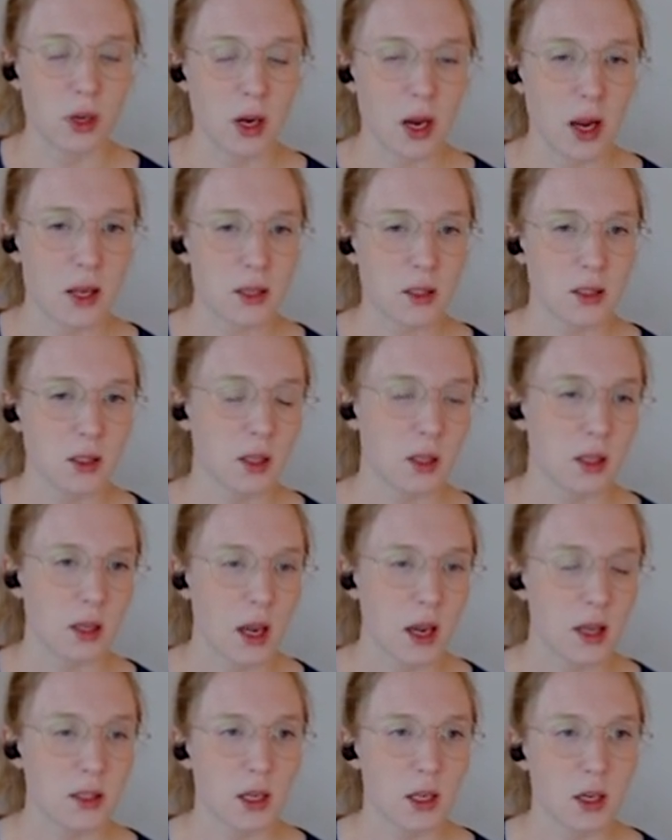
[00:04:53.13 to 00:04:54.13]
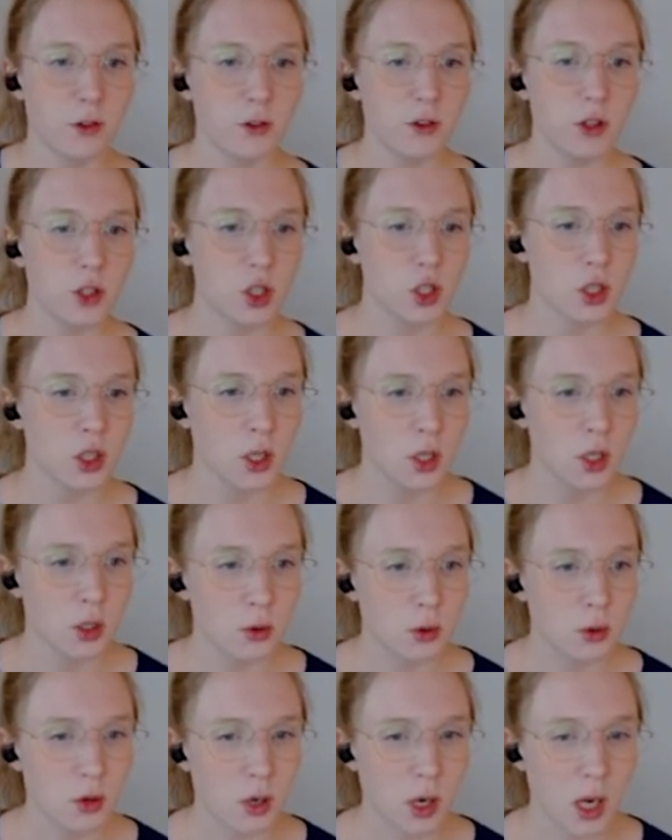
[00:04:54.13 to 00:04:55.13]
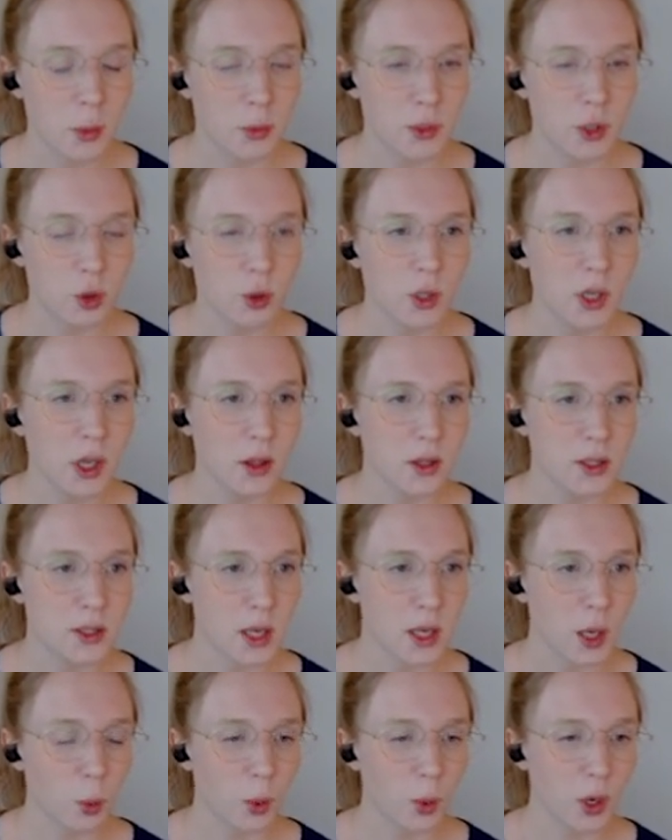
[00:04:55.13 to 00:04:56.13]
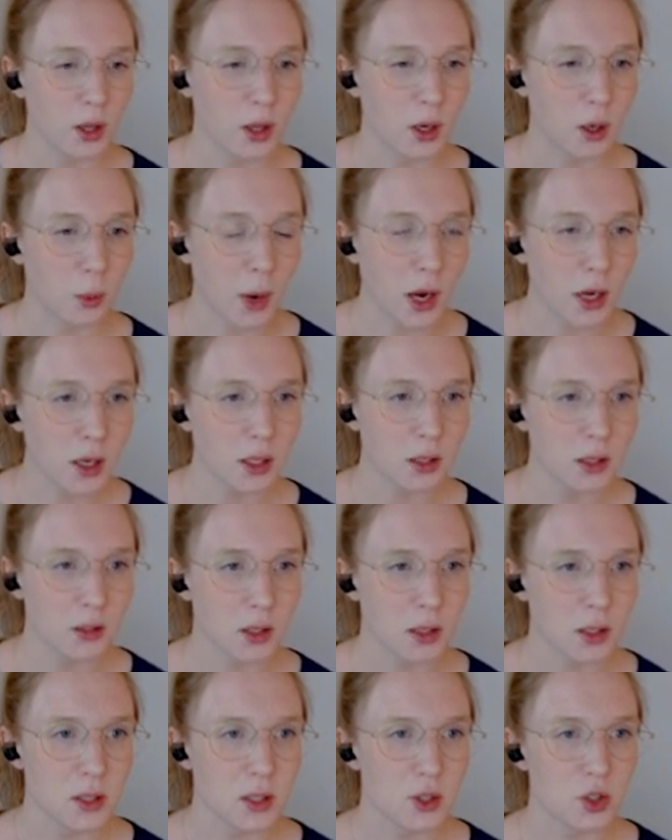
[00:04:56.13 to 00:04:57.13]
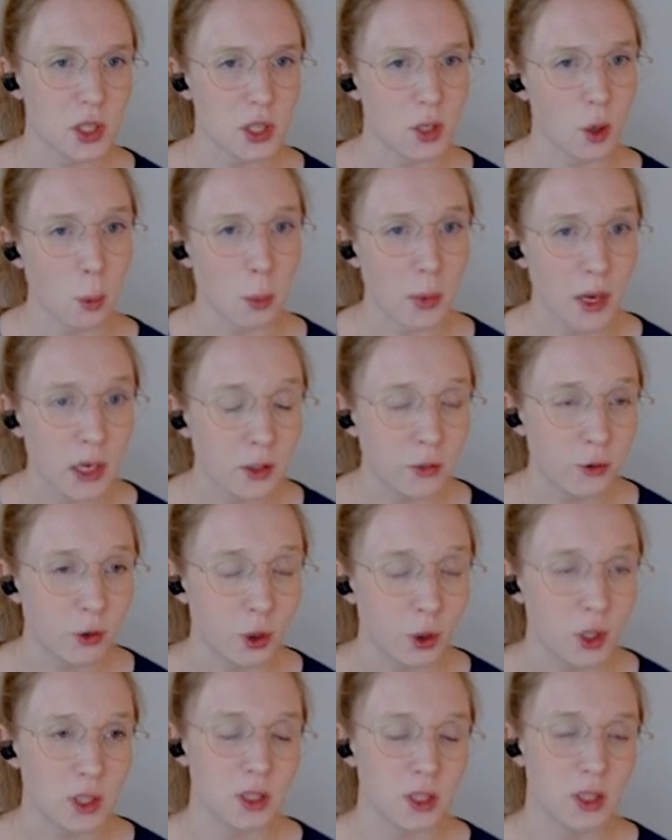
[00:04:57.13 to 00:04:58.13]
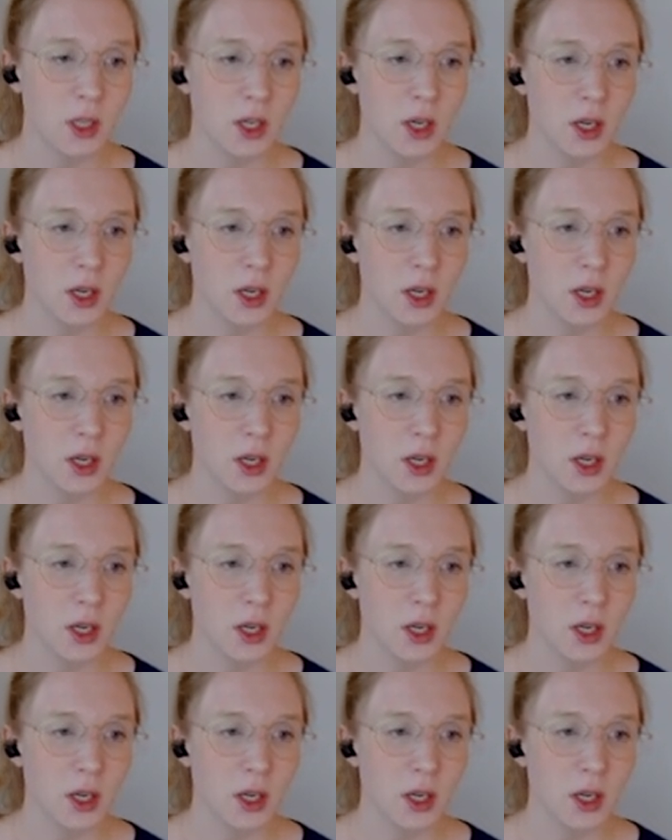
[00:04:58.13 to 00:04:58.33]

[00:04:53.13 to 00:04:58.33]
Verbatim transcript: ask a ask a fish to climb a tree the same way that a monkey does. It's just not made for it.